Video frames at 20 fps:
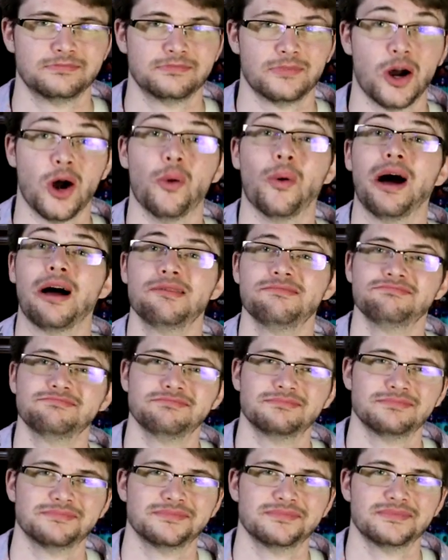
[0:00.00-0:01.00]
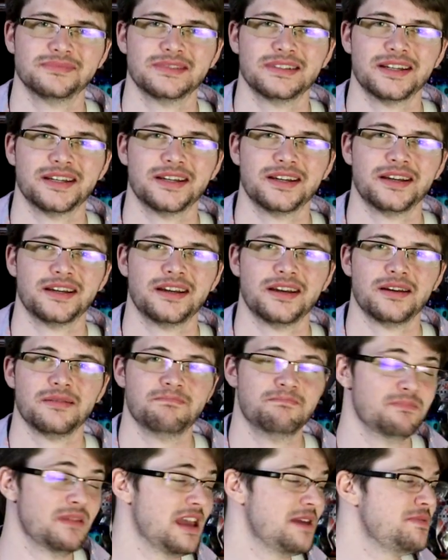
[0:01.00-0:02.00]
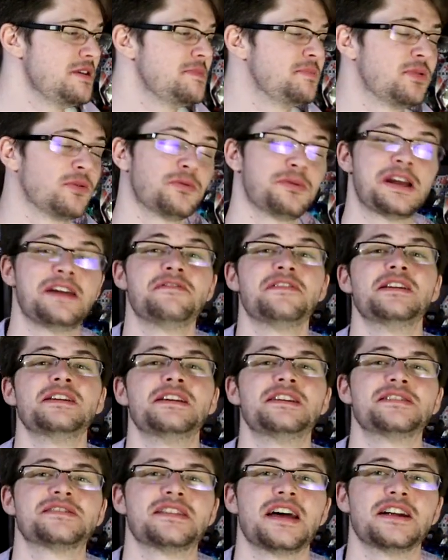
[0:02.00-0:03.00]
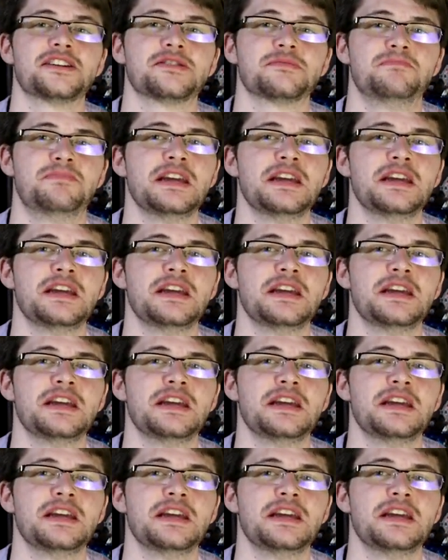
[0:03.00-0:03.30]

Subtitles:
oh well. Maybe Pyravian is that